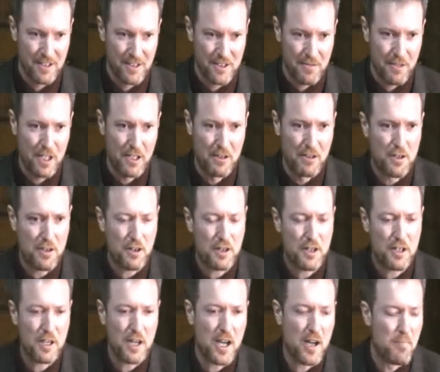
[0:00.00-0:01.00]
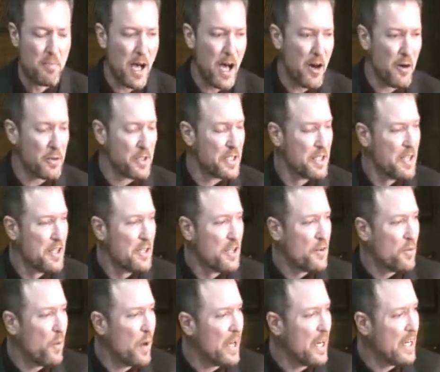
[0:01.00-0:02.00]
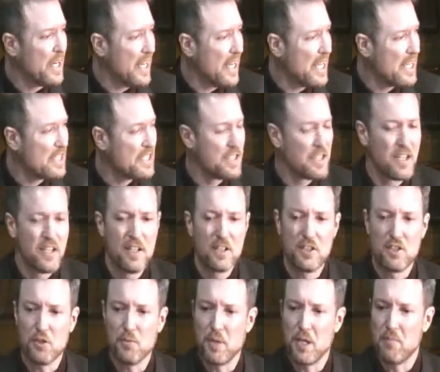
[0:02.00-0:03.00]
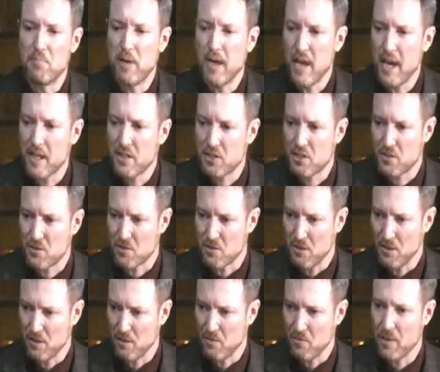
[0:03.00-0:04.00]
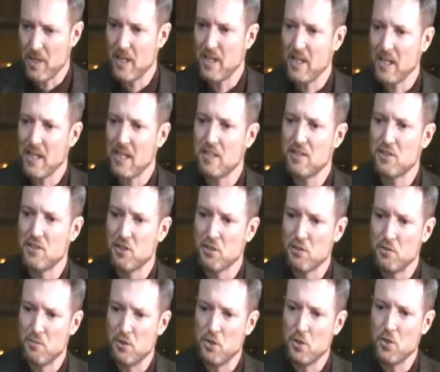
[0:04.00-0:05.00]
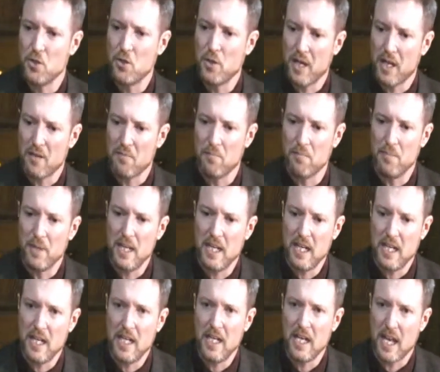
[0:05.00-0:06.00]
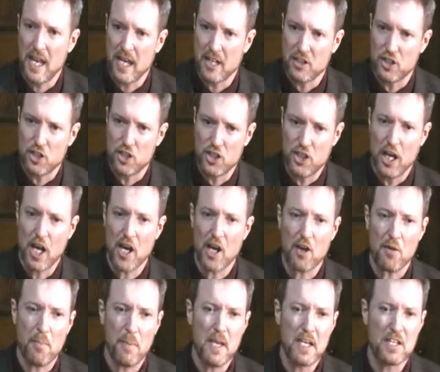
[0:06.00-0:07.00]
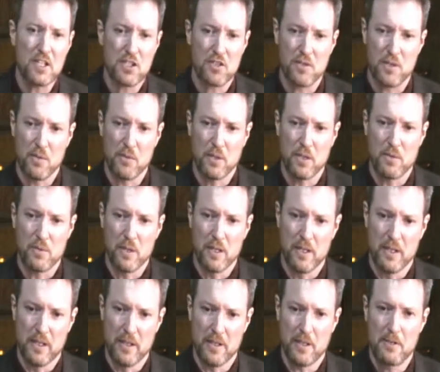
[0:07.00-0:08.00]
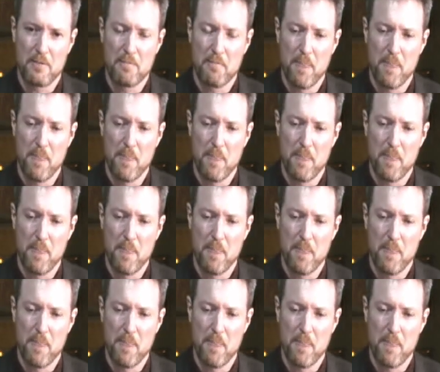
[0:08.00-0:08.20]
We learn about what it is to be pastoral, what it is to do and be and share ministry with one another.